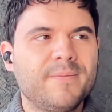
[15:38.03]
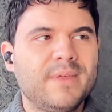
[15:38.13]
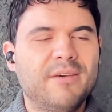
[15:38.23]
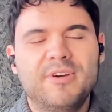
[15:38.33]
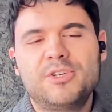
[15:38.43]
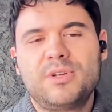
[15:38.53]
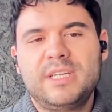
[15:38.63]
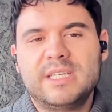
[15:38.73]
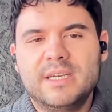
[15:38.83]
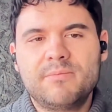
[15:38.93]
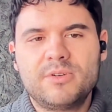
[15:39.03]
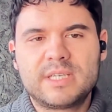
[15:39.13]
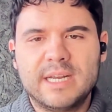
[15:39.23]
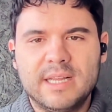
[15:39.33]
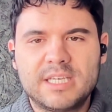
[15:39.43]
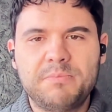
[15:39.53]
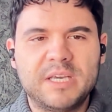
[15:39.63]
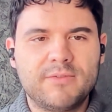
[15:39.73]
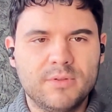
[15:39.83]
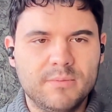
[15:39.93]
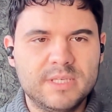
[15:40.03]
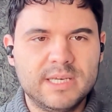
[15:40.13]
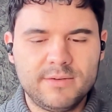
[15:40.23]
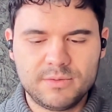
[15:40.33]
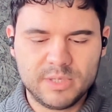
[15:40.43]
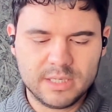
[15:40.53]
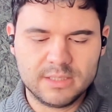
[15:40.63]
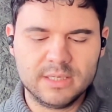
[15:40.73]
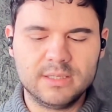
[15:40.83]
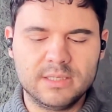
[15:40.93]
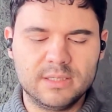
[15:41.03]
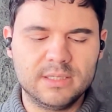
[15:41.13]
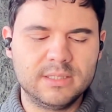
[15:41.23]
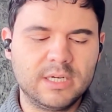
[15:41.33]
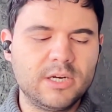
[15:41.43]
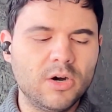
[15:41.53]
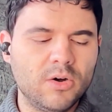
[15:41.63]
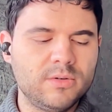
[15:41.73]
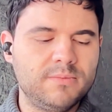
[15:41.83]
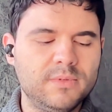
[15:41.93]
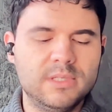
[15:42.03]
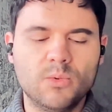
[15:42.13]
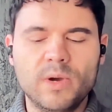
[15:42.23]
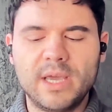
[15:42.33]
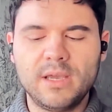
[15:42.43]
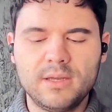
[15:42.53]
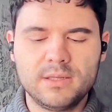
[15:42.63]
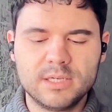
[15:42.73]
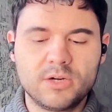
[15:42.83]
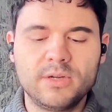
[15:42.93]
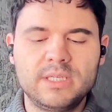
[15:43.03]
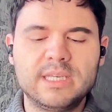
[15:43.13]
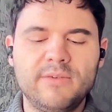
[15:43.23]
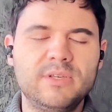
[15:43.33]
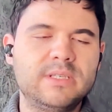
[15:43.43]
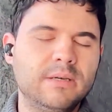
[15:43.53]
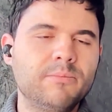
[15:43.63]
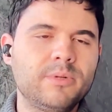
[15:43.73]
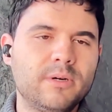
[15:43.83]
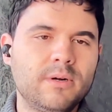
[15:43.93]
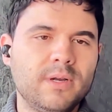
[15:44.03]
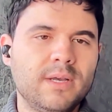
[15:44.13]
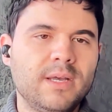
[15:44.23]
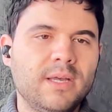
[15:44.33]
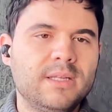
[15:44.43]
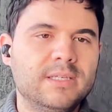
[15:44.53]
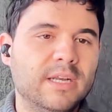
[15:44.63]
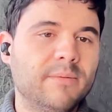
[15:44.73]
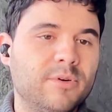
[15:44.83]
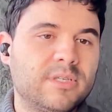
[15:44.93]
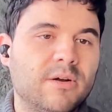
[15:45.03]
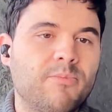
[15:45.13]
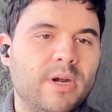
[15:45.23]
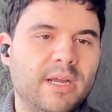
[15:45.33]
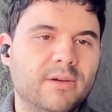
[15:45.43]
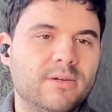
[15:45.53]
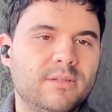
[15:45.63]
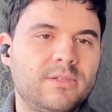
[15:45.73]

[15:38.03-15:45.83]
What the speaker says: eventually the numbers kind of like speak for themselves because the code, the way the code itself is simpler, the numbers are pretty good.